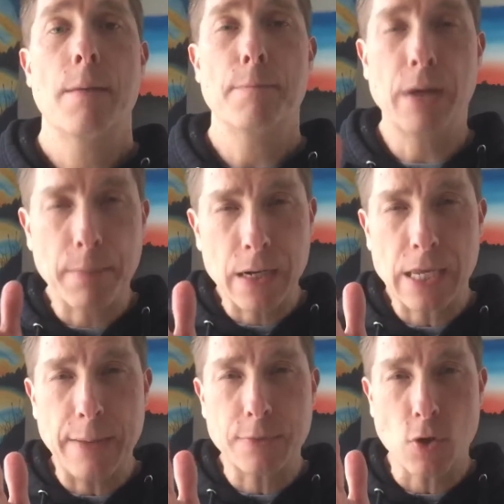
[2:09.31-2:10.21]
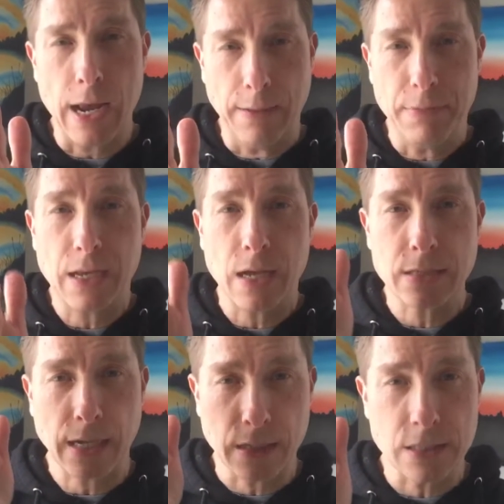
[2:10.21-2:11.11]
but I'm going to keep trying because
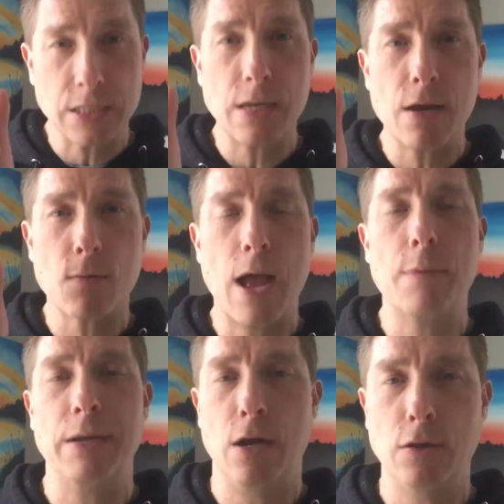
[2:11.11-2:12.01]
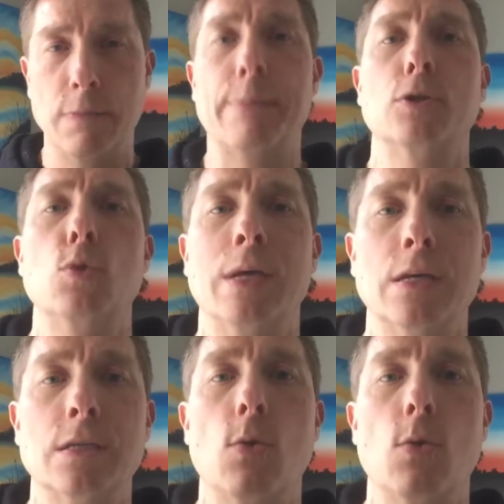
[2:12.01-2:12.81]
I can see around me other people doing it.